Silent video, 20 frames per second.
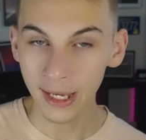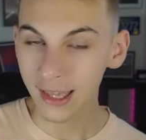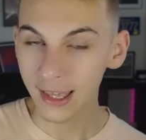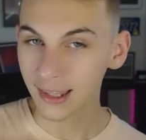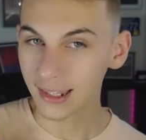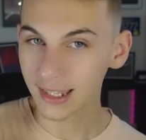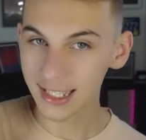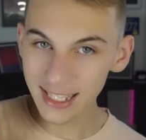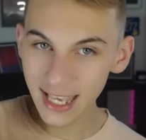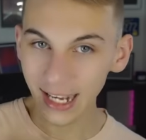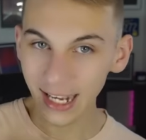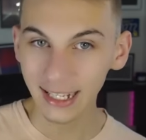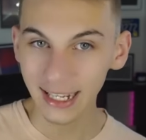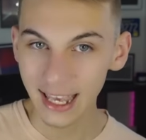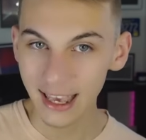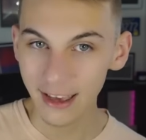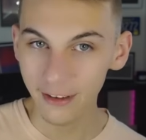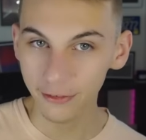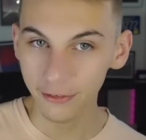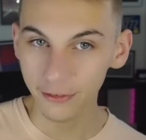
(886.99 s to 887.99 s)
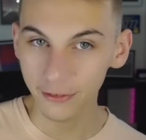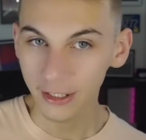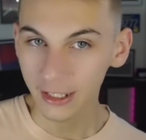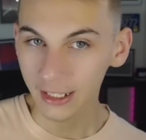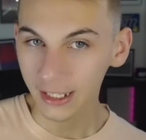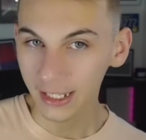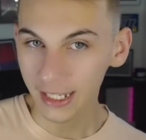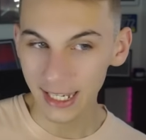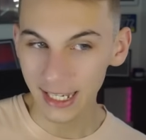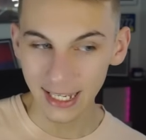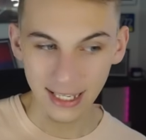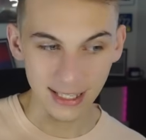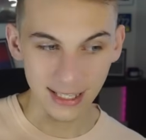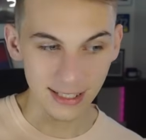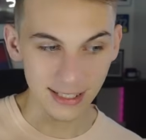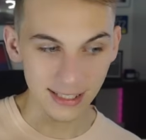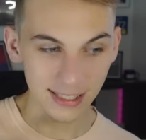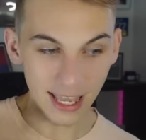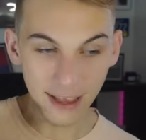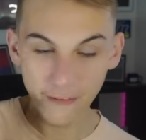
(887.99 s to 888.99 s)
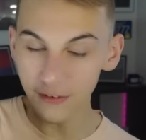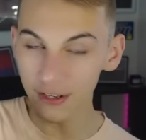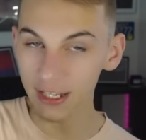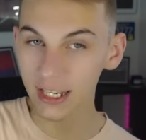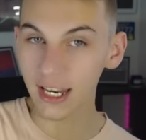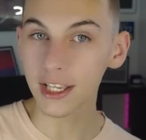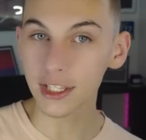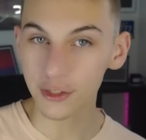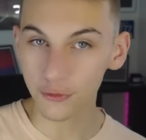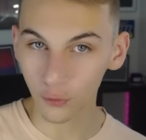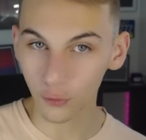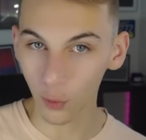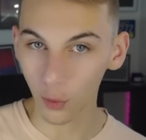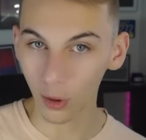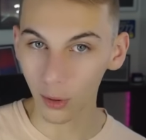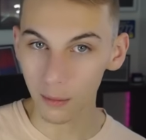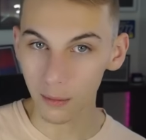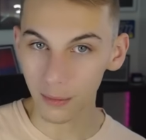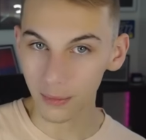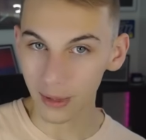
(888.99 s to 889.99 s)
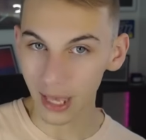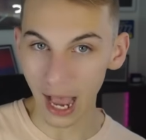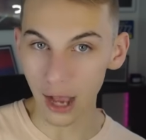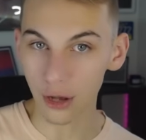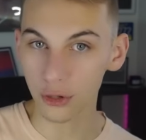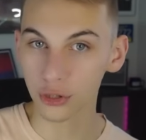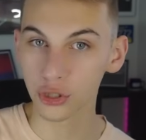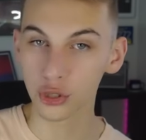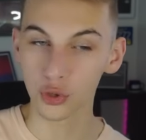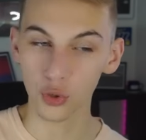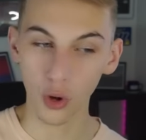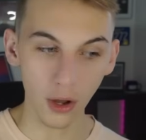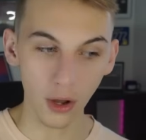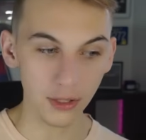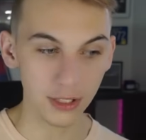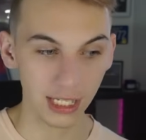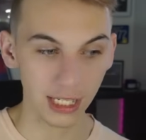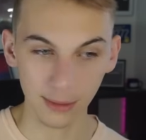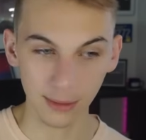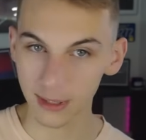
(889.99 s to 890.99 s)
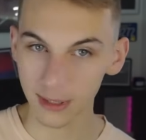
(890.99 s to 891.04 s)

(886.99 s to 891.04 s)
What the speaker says: The second if is if it does form, how strong is it going to be?